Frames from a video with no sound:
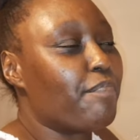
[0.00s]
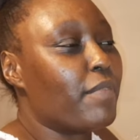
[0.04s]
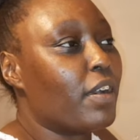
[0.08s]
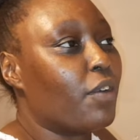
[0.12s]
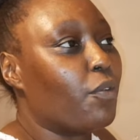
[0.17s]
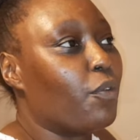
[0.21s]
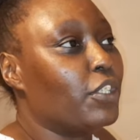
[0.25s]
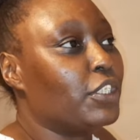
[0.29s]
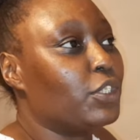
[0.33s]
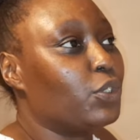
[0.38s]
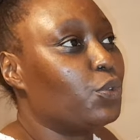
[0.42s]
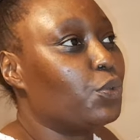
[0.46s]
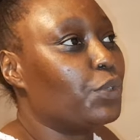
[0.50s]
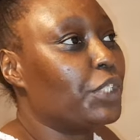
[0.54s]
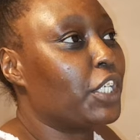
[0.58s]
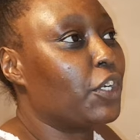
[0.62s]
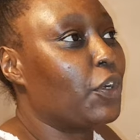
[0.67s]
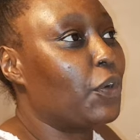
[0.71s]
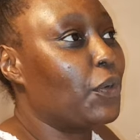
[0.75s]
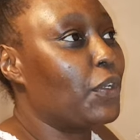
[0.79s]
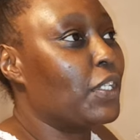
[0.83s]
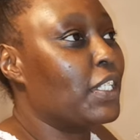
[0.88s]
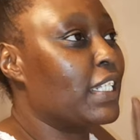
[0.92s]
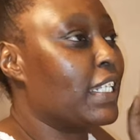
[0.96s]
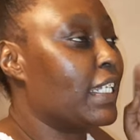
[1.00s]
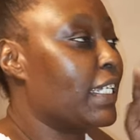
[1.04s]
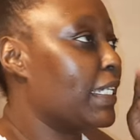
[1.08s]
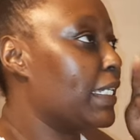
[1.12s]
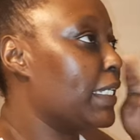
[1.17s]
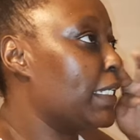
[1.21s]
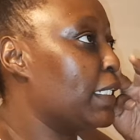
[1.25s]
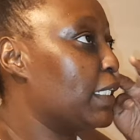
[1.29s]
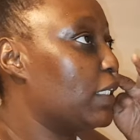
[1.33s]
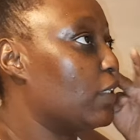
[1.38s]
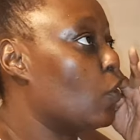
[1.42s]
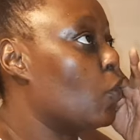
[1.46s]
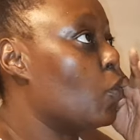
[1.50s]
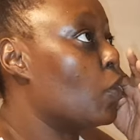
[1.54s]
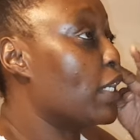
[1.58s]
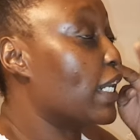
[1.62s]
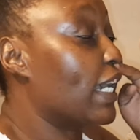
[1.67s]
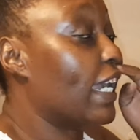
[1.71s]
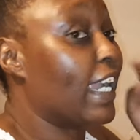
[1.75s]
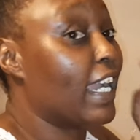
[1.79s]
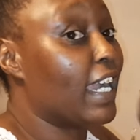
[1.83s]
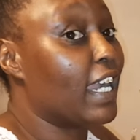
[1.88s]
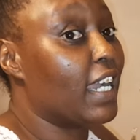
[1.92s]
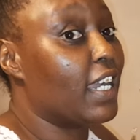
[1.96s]
what do we call the unga
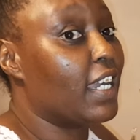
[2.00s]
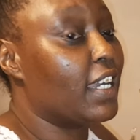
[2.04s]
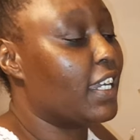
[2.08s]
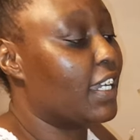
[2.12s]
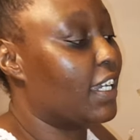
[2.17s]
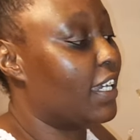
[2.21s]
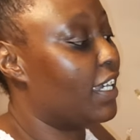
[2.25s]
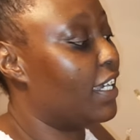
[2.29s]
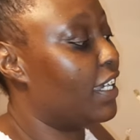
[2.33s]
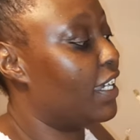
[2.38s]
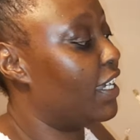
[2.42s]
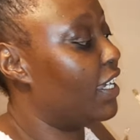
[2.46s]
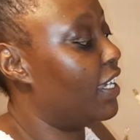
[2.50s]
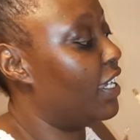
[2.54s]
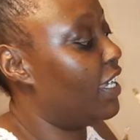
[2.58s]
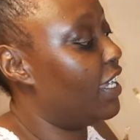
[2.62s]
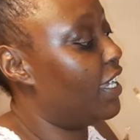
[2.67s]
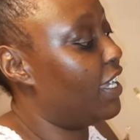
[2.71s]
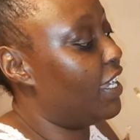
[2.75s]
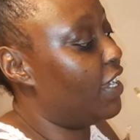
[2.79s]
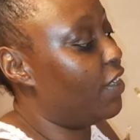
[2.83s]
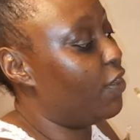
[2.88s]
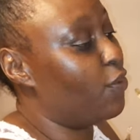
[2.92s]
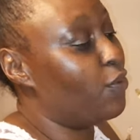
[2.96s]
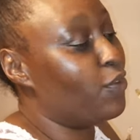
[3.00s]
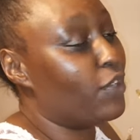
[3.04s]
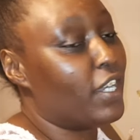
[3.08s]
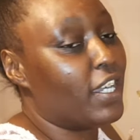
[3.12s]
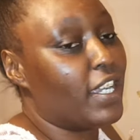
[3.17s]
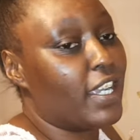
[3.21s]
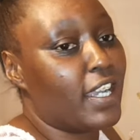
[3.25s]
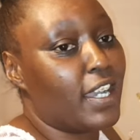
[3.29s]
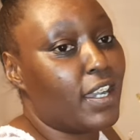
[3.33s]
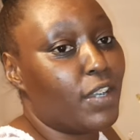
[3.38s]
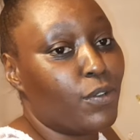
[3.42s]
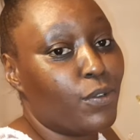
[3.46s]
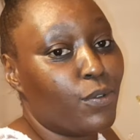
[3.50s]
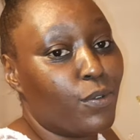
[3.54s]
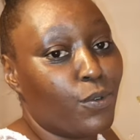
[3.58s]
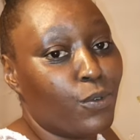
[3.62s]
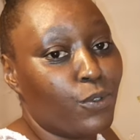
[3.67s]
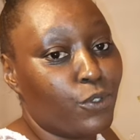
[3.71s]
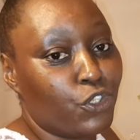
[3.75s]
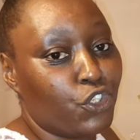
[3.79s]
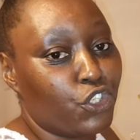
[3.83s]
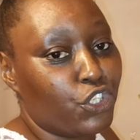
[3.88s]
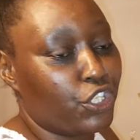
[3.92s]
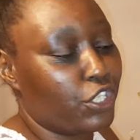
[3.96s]
ya
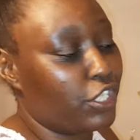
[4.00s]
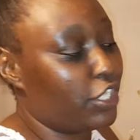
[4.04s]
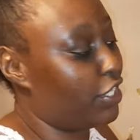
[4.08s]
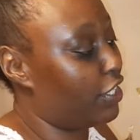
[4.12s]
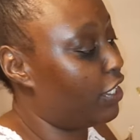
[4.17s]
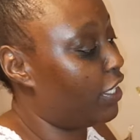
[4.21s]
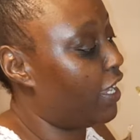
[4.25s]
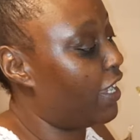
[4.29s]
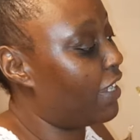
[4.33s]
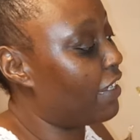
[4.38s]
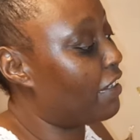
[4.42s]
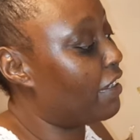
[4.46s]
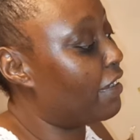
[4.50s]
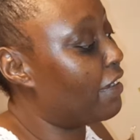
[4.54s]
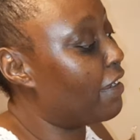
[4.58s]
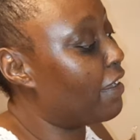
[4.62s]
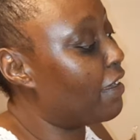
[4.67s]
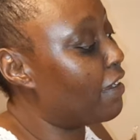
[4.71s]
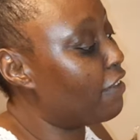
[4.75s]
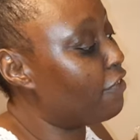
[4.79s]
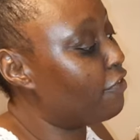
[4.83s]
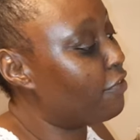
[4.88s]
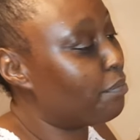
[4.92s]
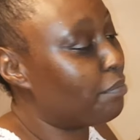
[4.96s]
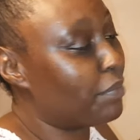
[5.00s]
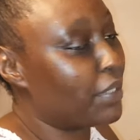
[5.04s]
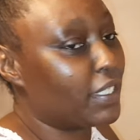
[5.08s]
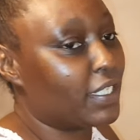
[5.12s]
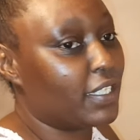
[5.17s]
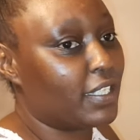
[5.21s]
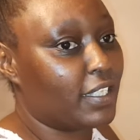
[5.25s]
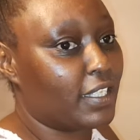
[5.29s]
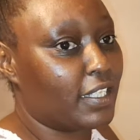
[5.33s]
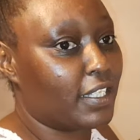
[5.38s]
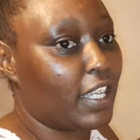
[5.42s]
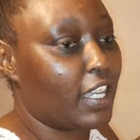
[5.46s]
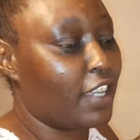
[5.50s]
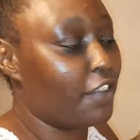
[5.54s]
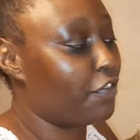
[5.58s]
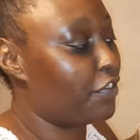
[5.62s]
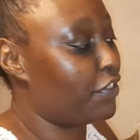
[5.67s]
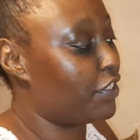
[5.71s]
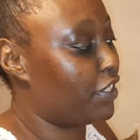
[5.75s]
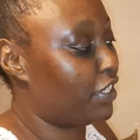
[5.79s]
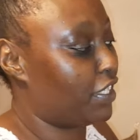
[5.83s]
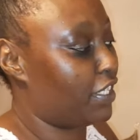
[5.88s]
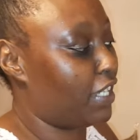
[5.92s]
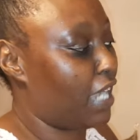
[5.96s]
uji. I love mixing
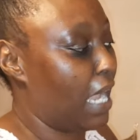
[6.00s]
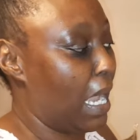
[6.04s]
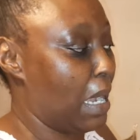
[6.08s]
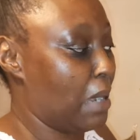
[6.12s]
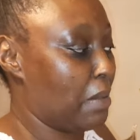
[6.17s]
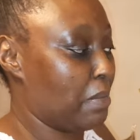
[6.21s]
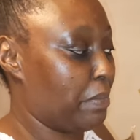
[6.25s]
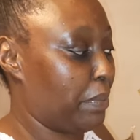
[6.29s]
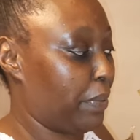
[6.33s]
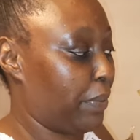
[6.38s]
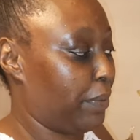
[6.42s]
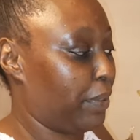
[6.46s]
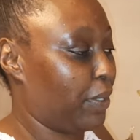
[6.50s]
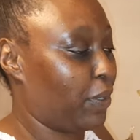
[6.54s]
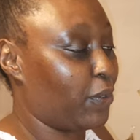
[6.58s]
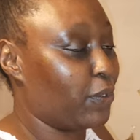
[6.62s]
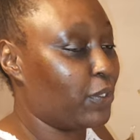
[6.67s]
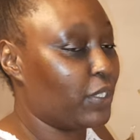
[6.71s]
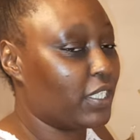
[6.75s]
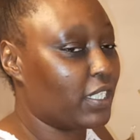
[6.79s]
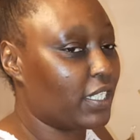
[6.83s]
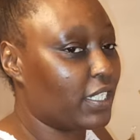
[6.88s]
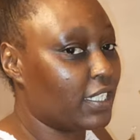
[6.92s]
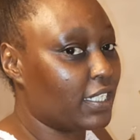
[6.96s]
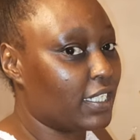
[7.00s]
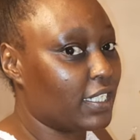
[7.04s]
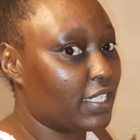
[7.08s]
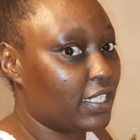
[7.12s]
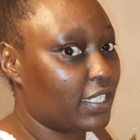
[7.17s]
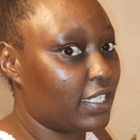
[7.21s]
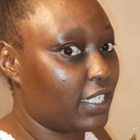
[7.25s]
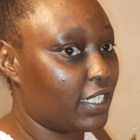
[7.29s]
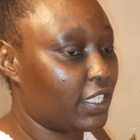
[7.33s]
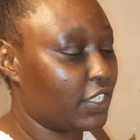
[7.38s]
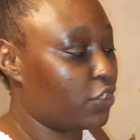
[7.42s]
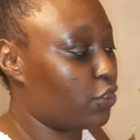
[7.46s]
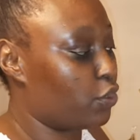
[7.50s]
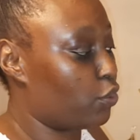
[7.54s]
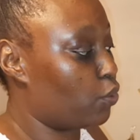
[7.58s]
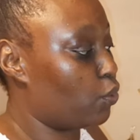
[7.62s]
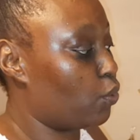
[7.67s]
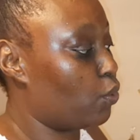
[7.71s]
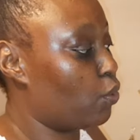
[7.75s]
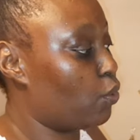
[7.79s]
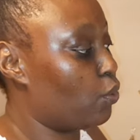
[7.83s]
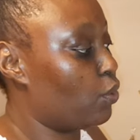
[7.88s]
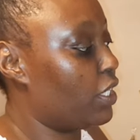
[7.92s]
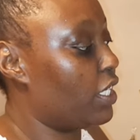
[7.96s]
everything up because it tastes so
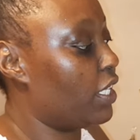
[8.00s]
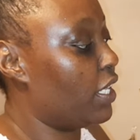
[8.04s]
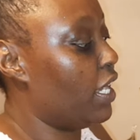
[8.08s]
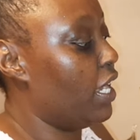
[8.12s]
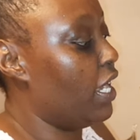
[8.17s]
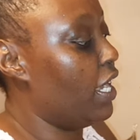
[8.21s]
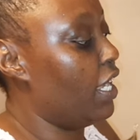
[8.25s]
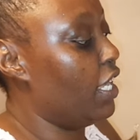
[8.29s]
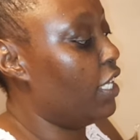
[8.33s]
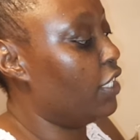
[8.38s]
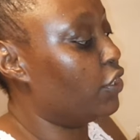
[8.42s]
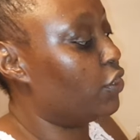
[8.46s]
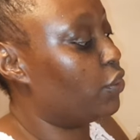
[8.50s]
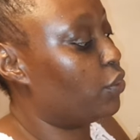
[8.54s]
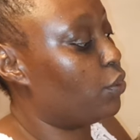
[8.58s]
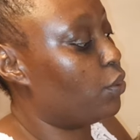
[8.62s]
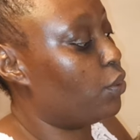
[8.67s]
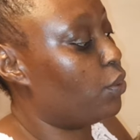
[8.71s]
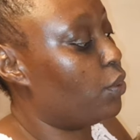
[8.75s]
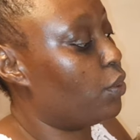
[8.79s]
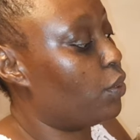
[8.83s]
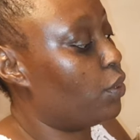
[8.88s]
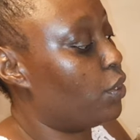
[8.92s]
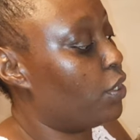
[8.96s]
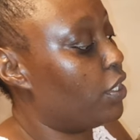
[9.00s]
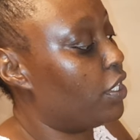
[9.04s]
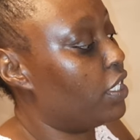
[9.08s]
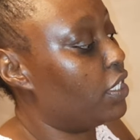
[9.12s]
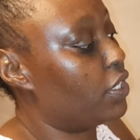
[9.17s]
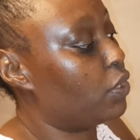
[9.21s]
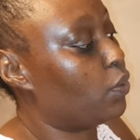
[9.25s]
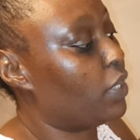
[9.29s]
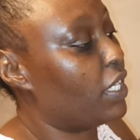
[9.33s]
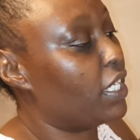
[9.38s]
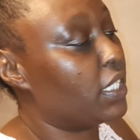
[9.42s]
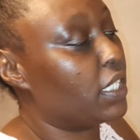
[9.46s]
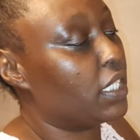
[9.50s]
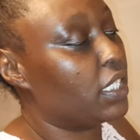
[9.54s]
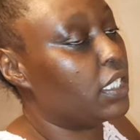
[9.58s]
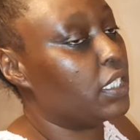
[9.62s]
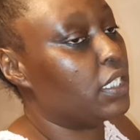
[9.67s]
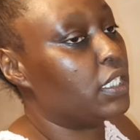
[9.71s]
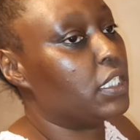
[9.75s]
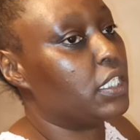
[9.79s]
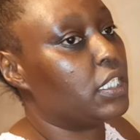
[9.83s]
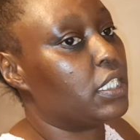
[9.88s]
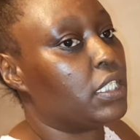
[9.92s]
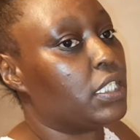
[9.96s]
good. So this one
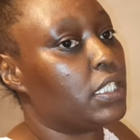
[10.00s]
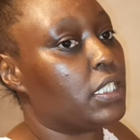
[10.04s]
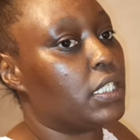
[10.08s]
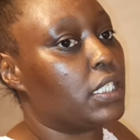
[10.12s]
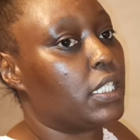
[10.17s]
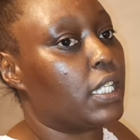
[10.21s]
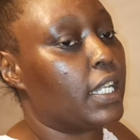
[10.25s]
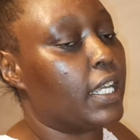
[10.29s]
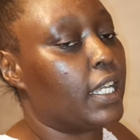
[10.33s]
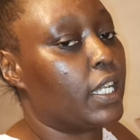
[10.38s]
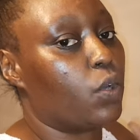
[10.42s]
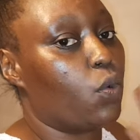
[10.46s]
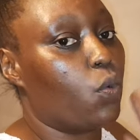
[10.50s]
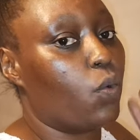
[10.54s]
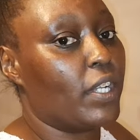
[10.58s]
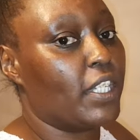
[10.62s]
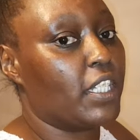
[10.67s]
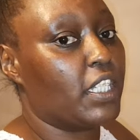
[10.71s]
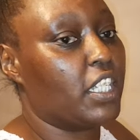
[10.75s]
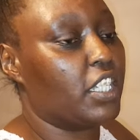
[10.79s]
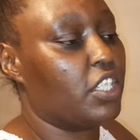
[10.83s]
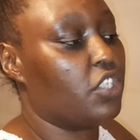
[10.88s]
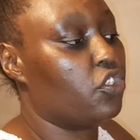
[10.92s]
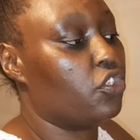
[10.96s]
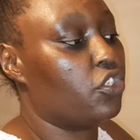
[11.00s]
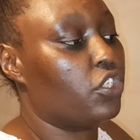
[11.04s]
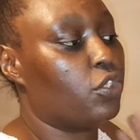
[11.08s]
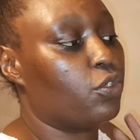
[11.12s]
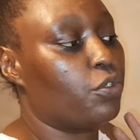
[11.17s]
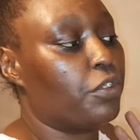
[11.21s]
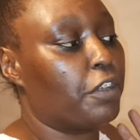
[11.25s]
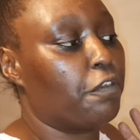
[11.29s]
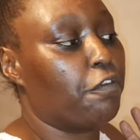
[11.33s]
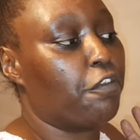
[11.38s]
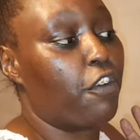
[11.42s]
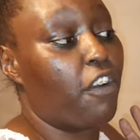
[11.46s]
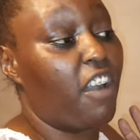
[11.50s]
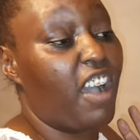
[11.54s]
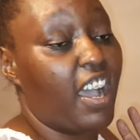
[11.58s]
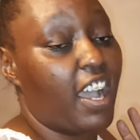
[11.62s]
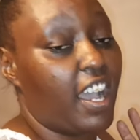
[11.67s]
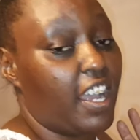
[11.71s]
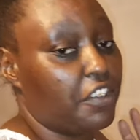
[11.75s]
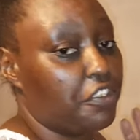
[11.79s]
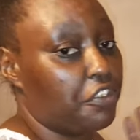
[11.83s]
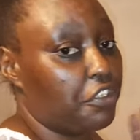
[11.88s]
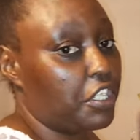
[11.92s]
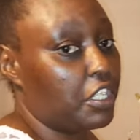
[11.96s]
is like 1 kg going for
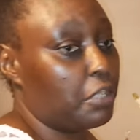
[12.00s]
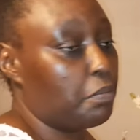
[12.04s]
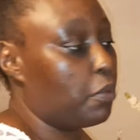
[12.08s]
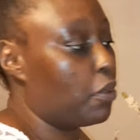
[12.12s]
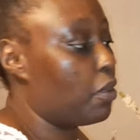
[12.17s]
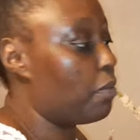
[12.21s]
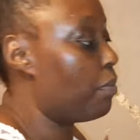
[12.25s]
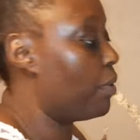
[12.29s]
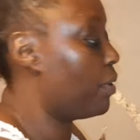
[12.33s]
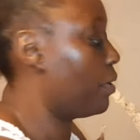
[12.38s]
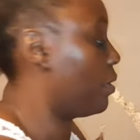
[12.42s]
100 bob.